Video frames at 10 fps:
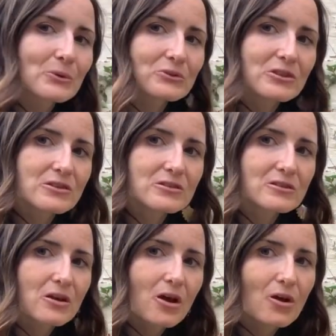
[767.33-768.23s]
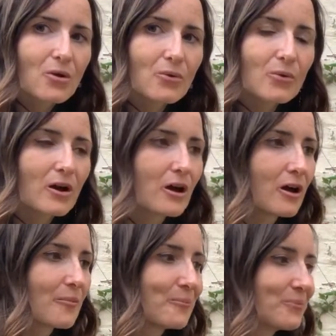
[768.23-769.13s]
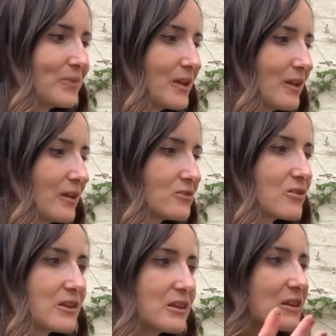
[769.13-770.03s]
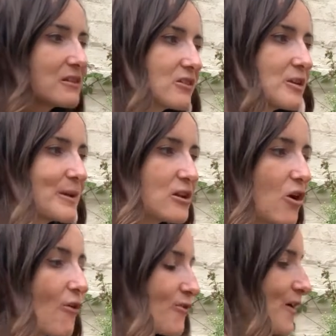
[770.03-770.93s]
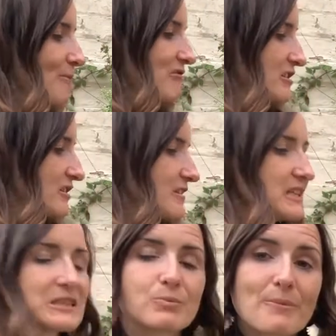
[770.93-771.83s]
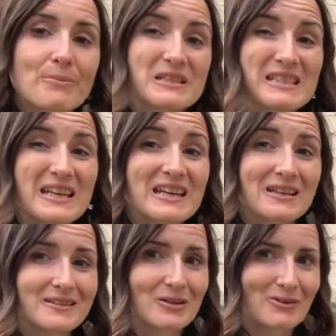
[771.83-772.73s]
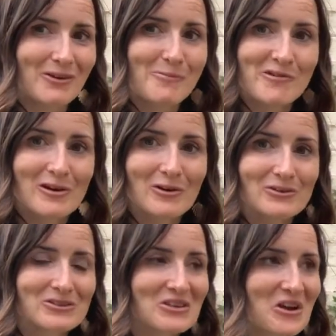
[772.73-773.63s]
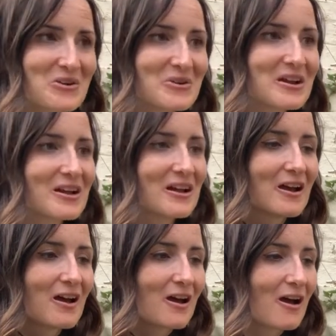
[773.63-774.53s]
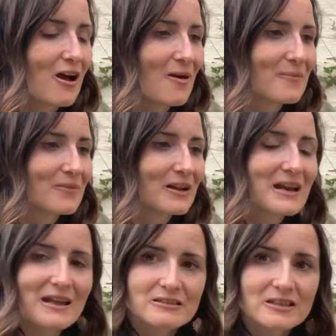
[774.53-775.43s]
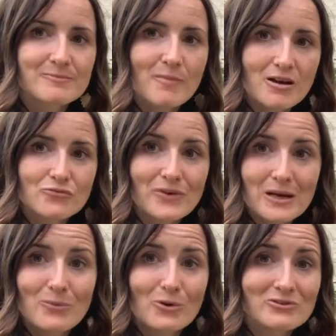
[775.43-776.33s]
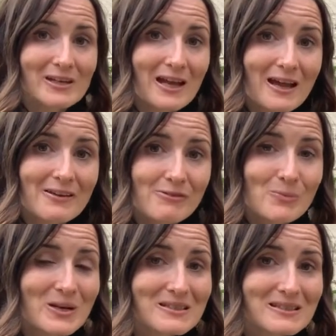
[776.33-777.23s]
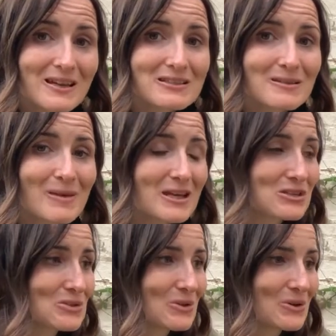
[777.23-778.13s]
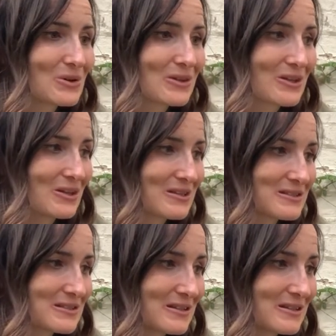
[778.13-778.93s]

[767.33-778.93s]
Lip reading: water. There's no so there's going to be a lot of evaporation. This one particularly is going to evaporate a lot, so collecting as much rainwater as I can every winter to make sure that,